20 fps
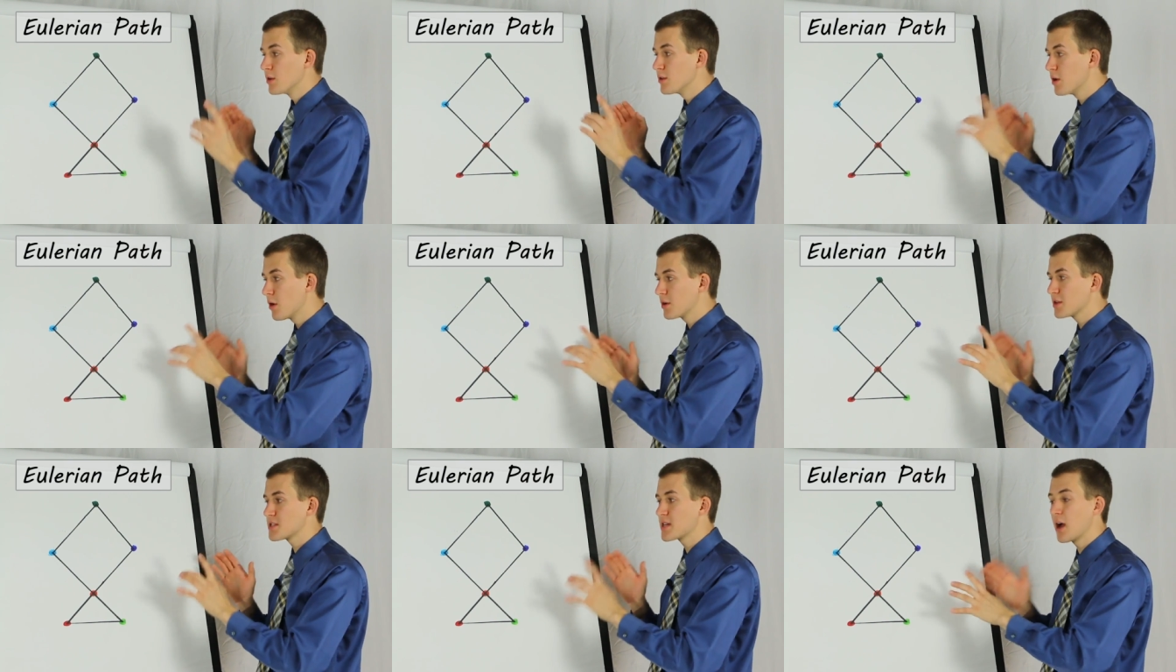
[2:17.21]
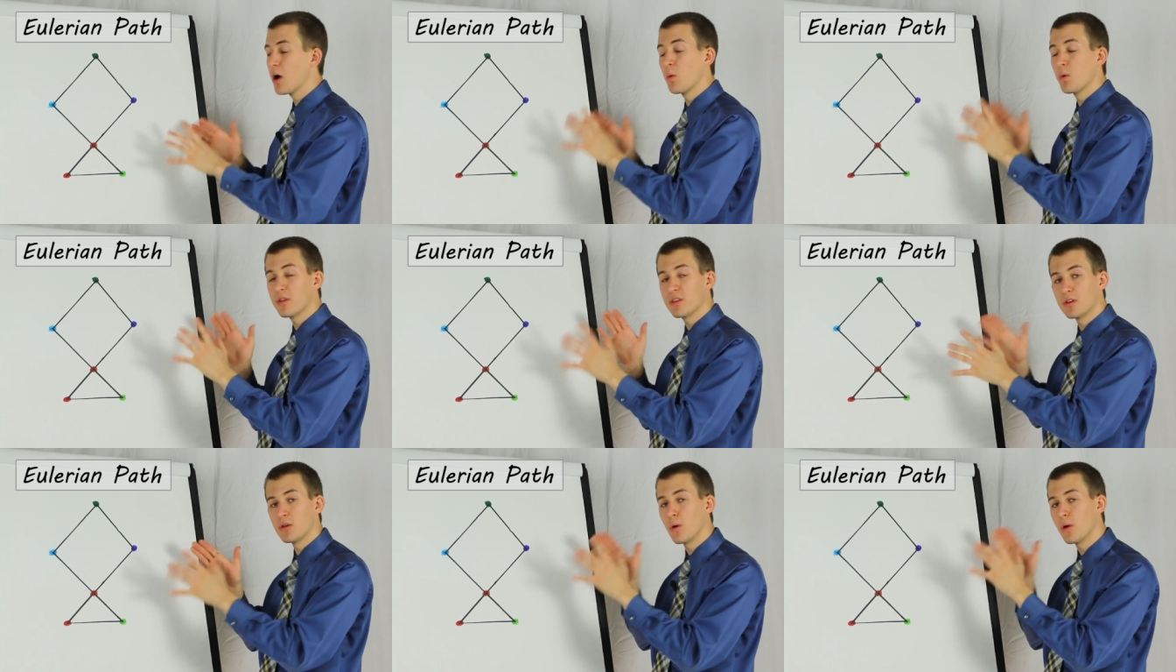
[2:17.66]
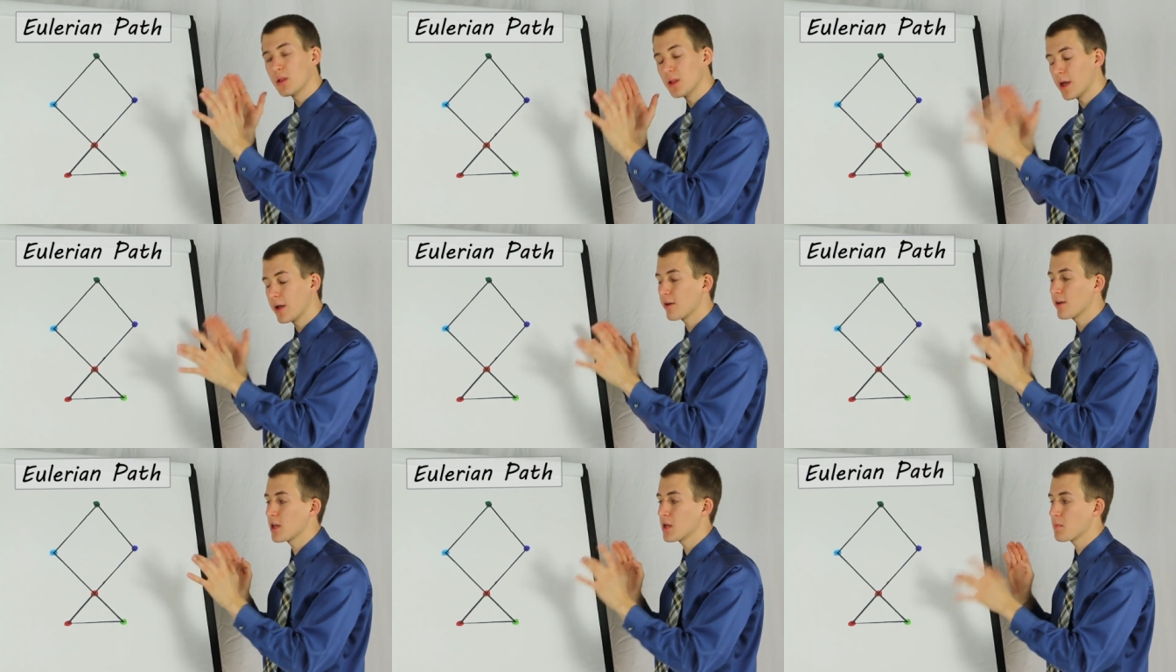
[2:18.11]
Notice how with an
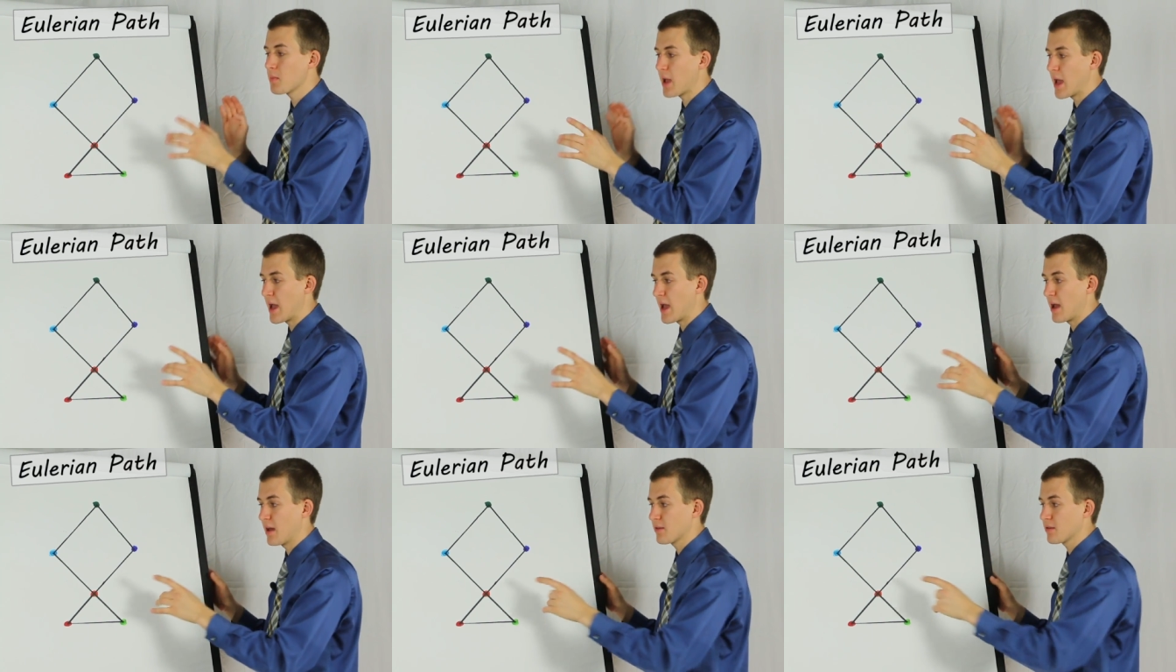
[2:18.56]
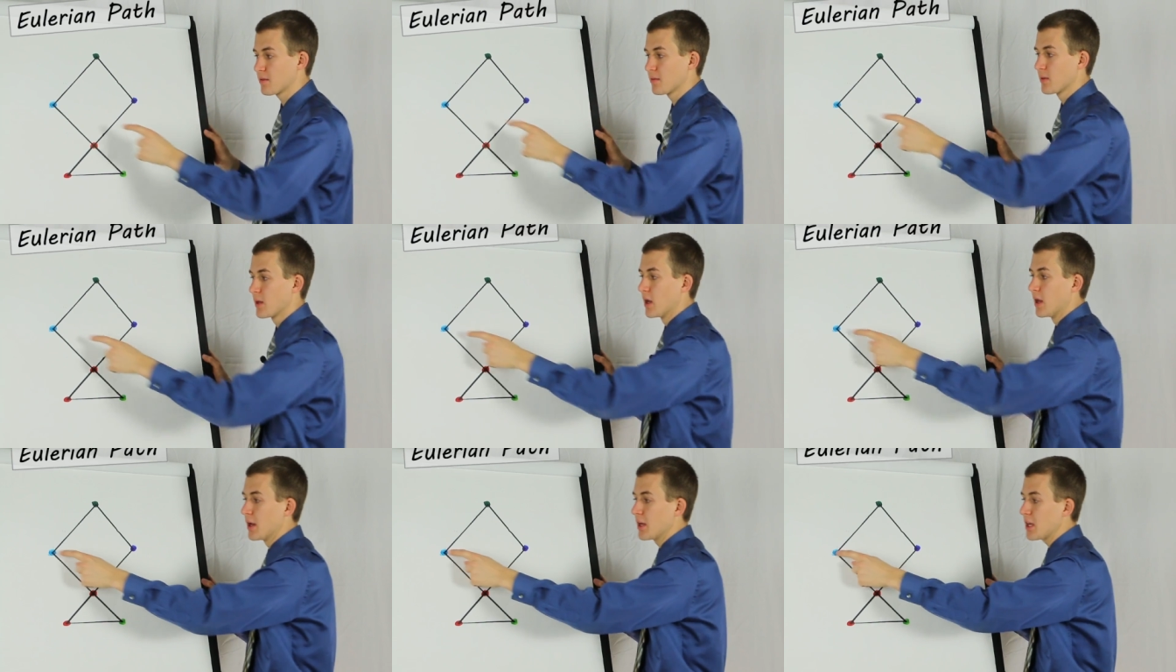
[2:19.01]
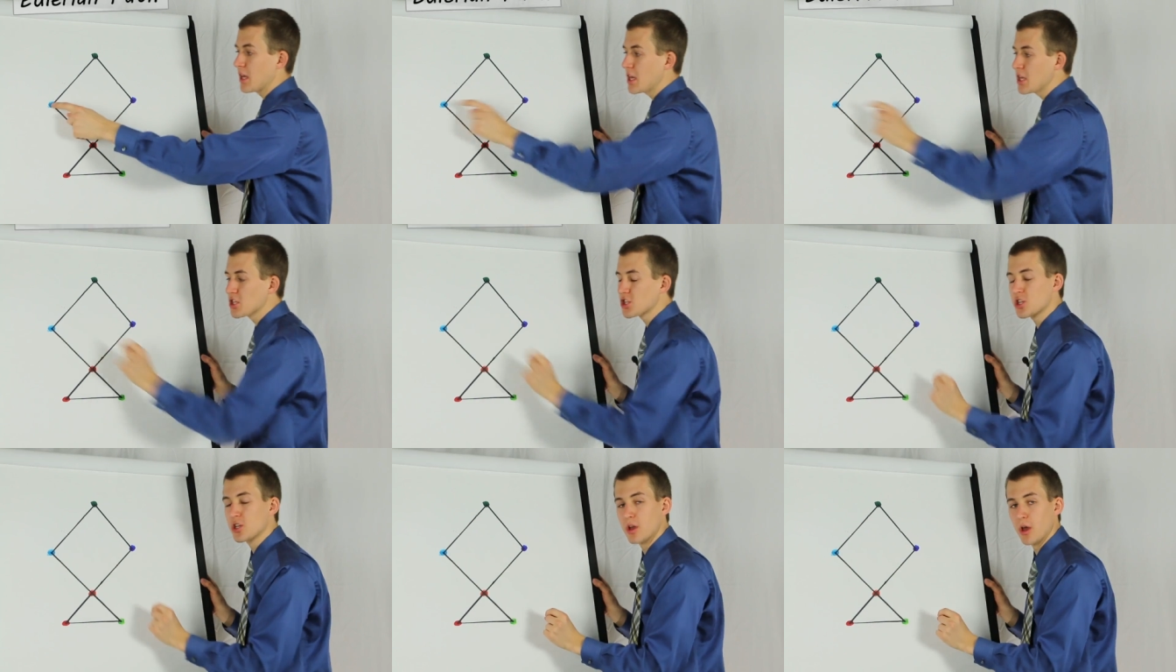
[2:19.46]
Eulerian path,
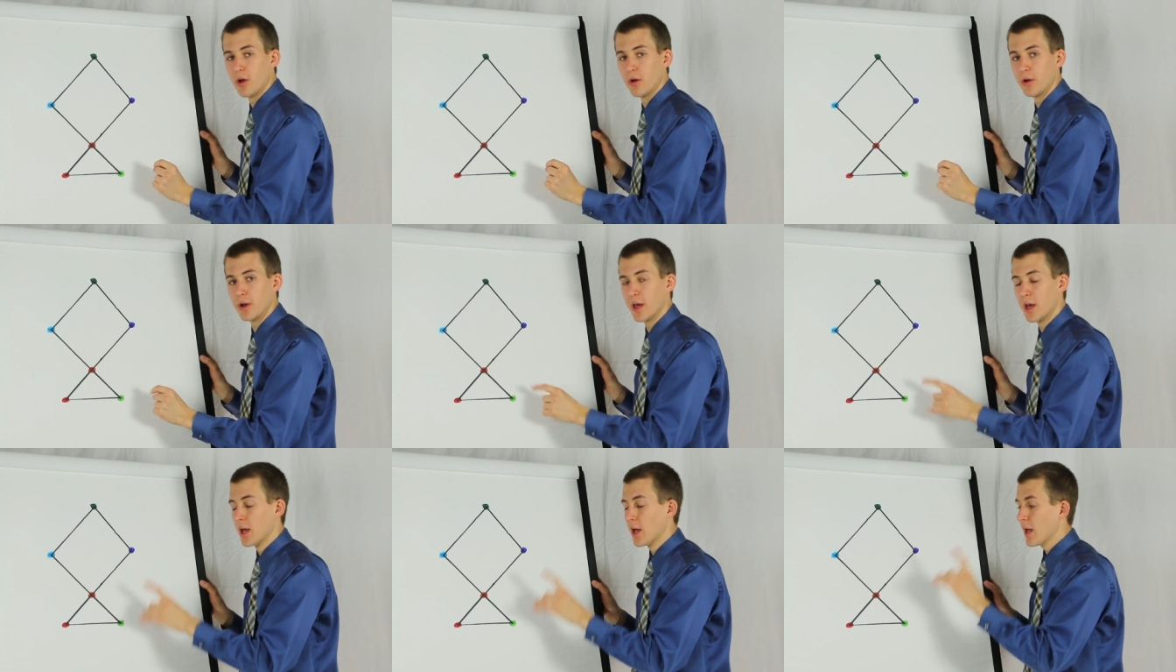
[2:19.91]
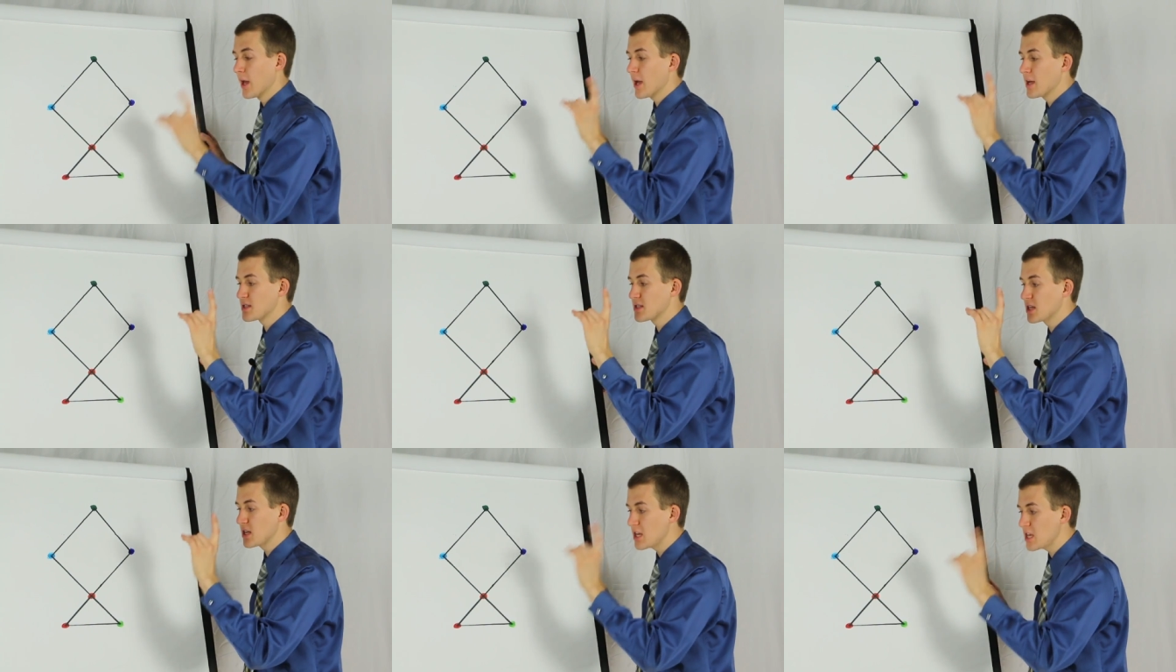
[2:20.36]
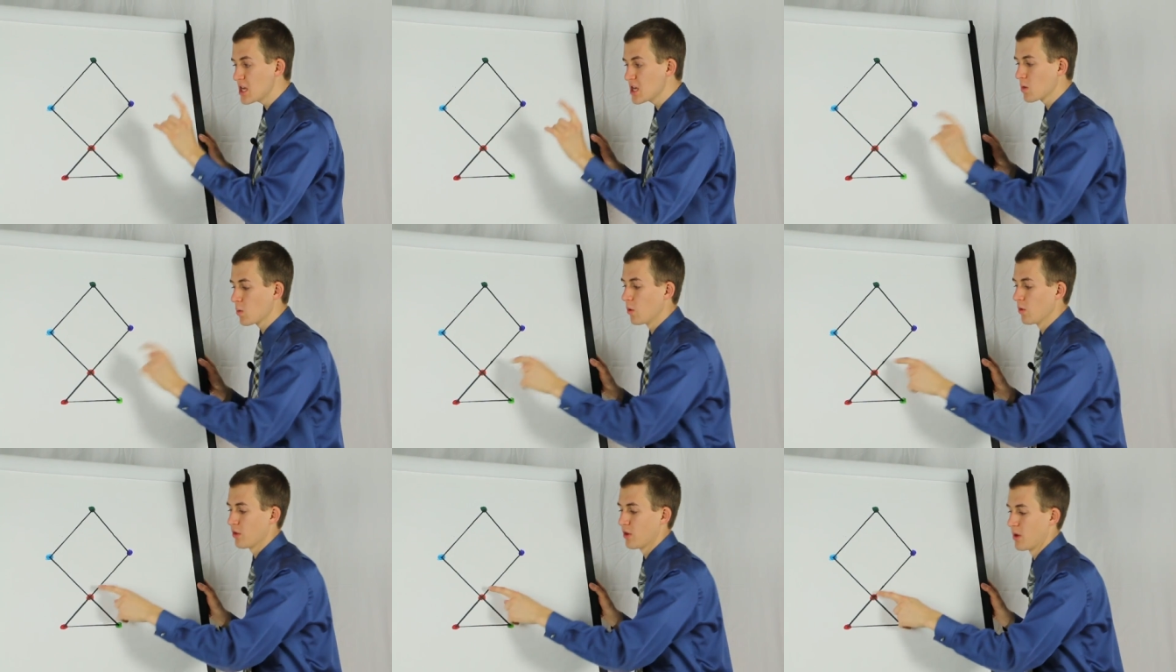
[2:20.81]
each node has an
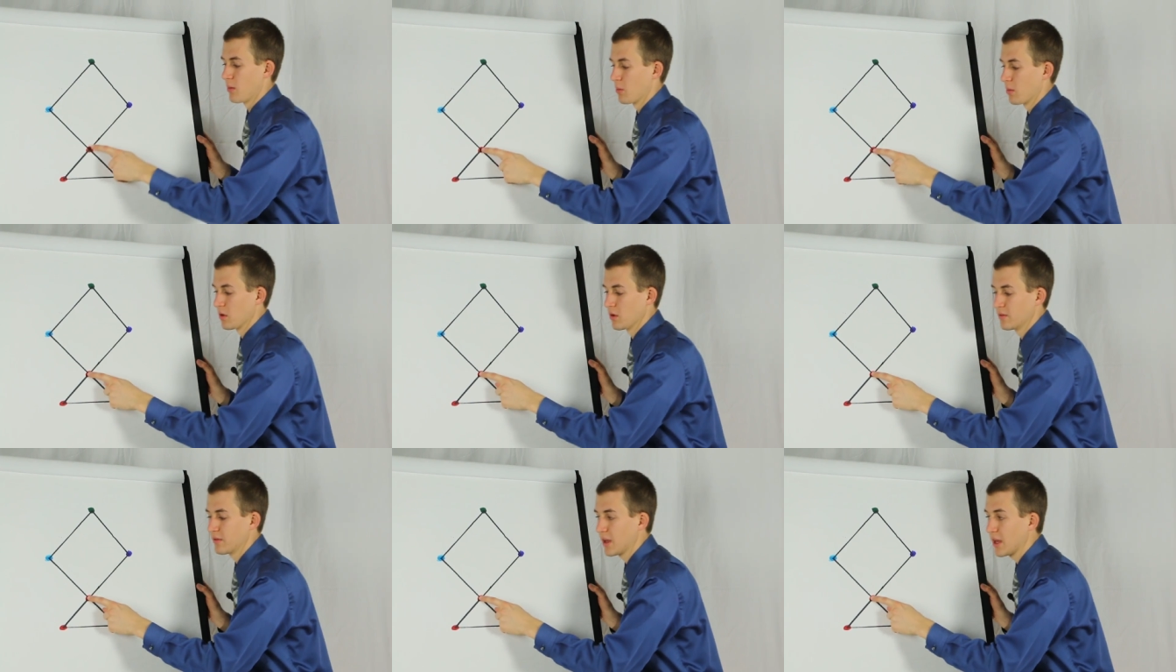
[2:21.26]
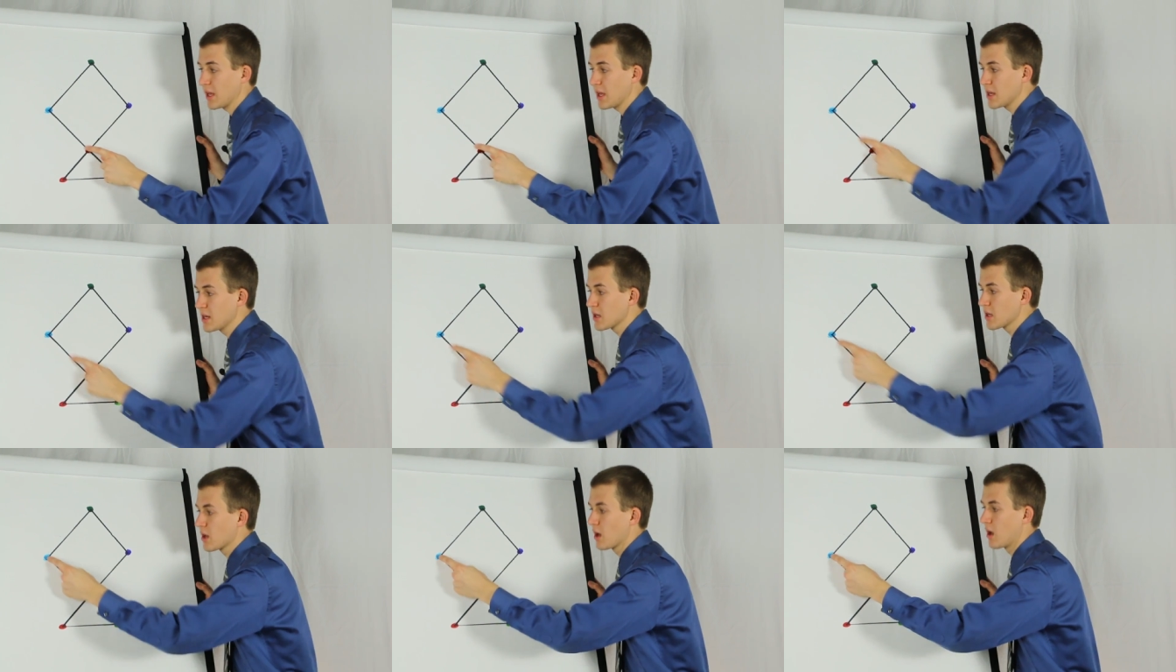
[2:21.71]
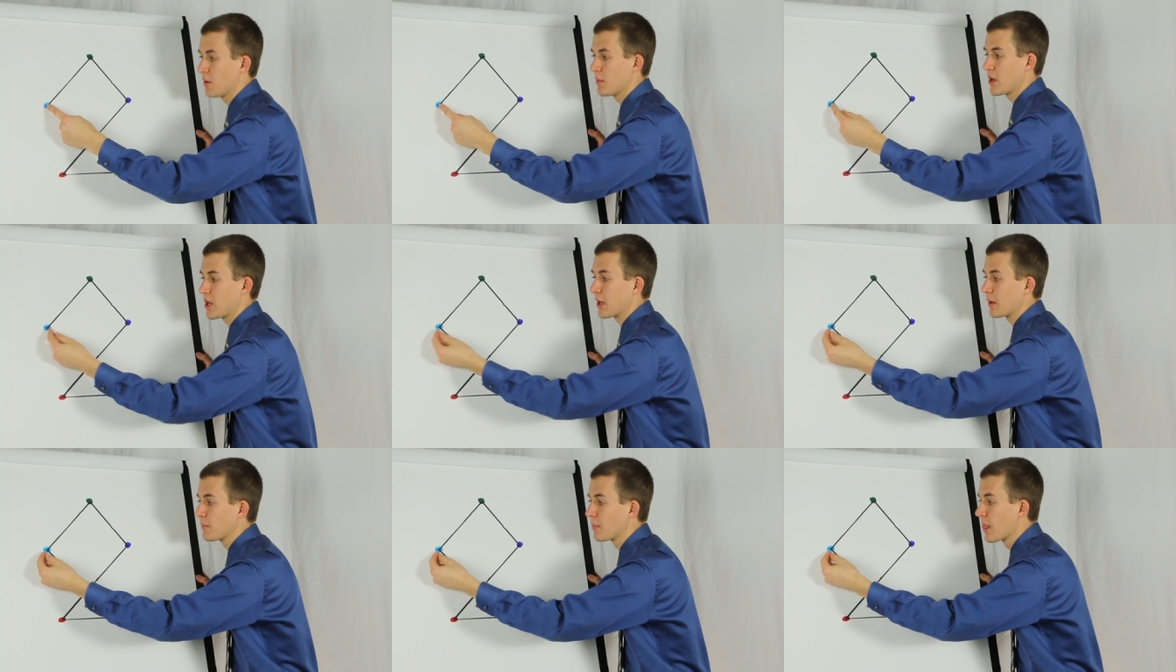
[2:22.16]
equal number of
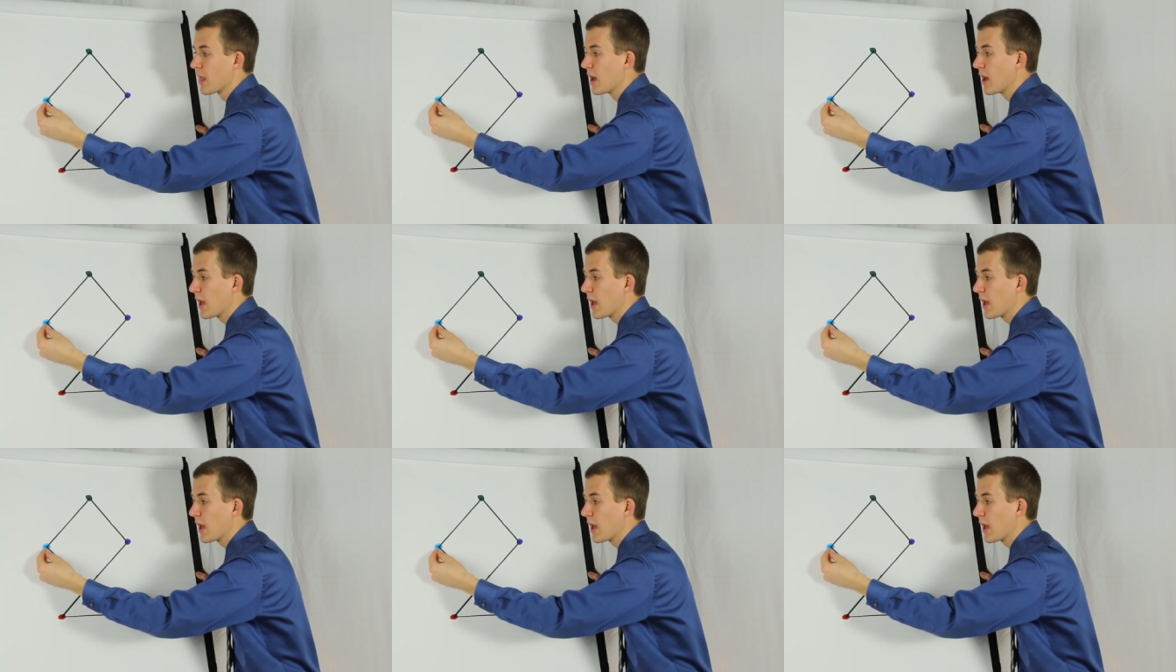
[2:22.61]
incoming